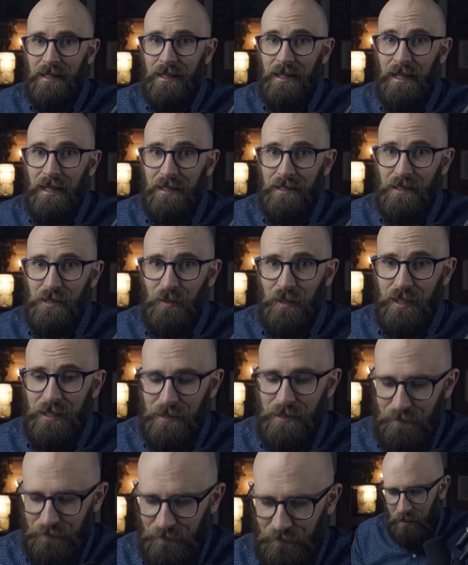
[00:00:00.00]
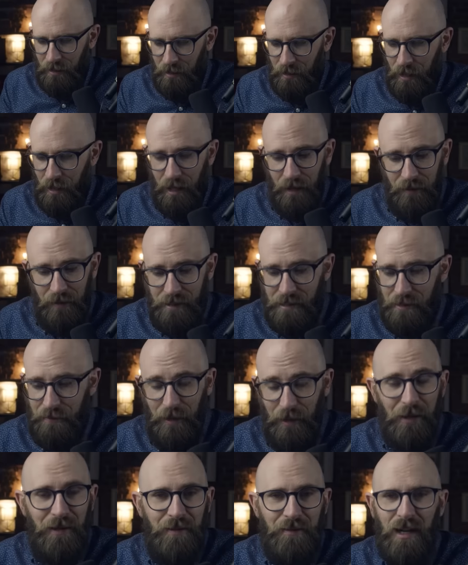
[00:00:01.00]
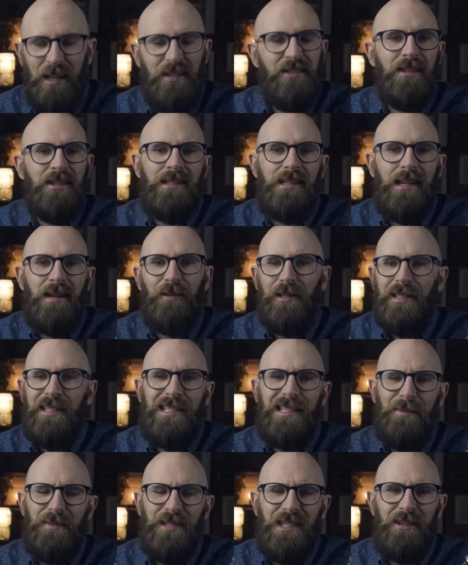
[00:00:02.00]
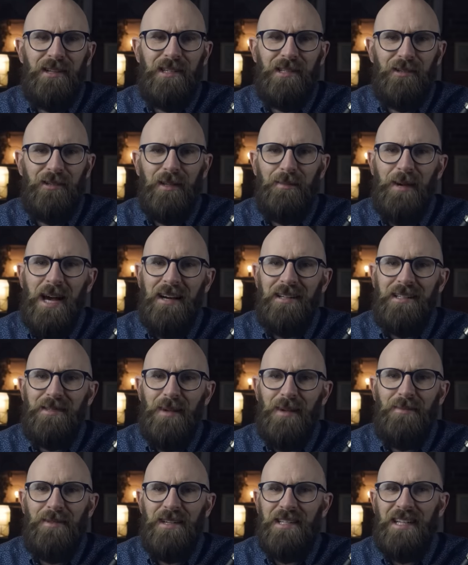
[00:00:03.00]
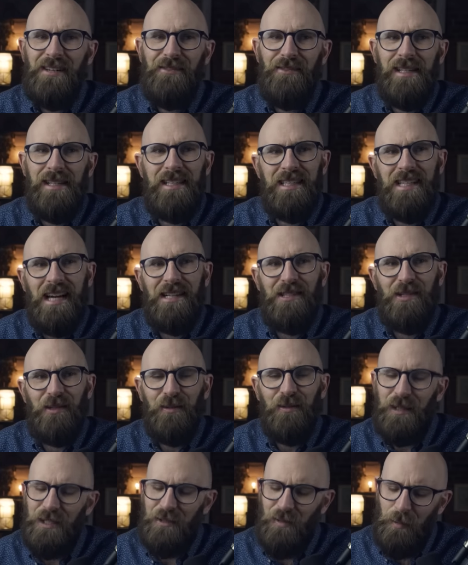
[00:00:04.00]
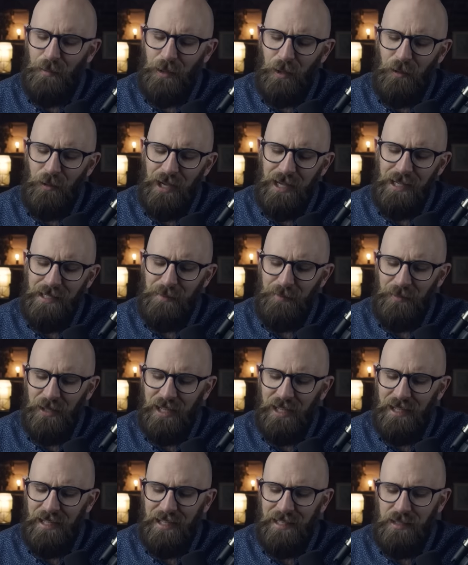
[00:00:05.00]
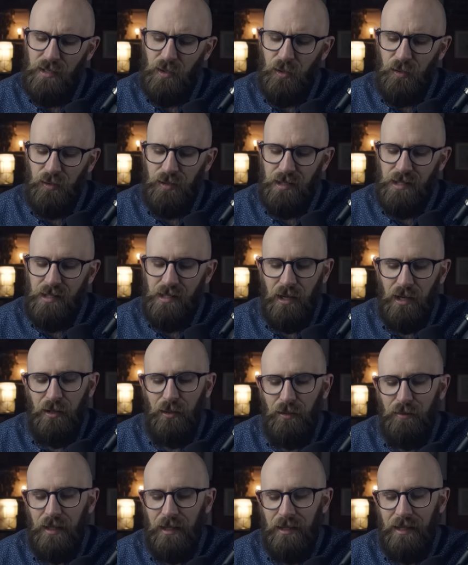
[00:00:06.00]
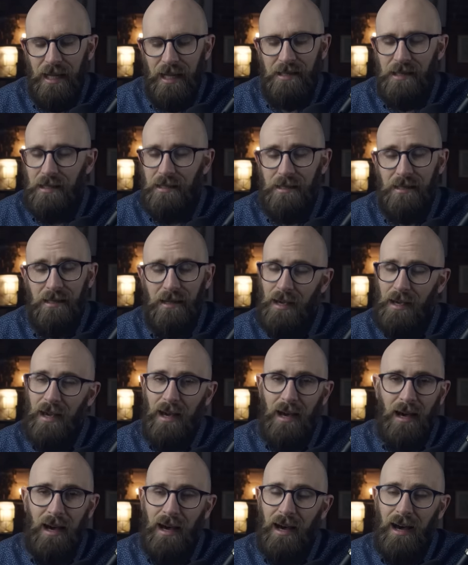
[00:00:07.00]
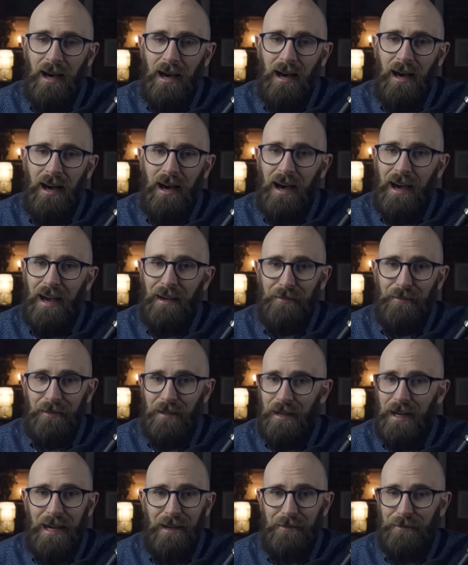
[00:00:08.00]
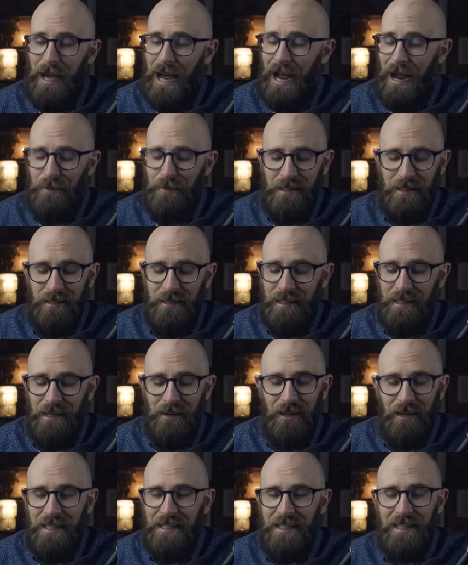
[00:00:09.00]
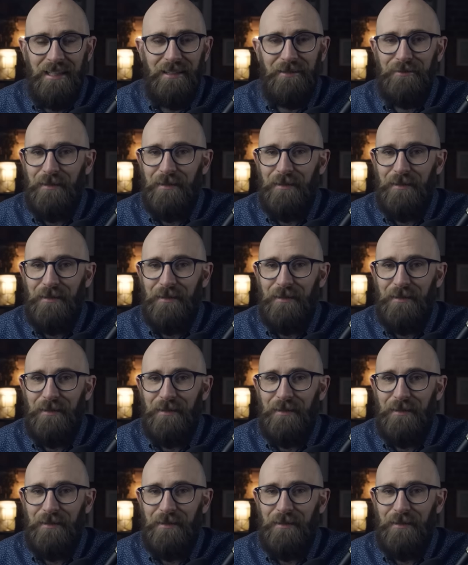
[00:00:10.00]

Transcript: get into it. I should say what this episode is all about. Maybe you didn't read the title, which would be weird, but it's called The Circleville Letters. I have absolutely no idea.